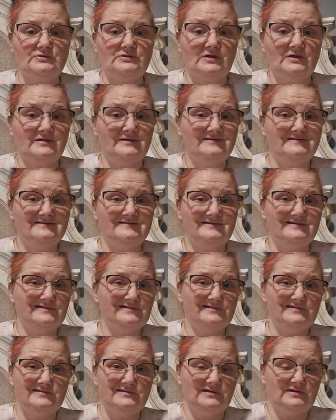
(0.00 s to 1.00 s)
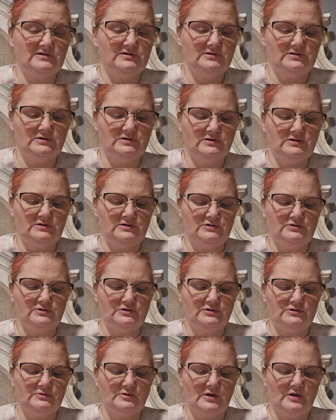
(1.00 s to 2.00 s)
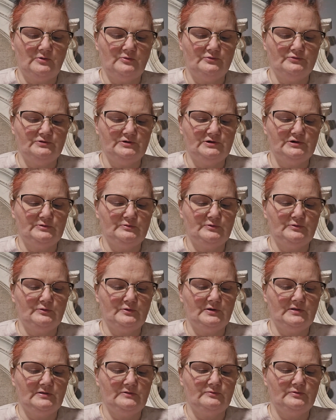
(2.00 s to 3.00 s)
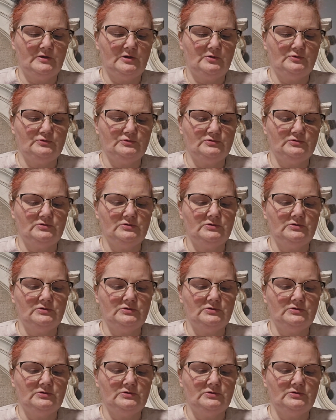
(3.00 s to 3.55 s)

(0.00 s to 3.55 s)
tired and I didn't need to change. I will change before I leave the house.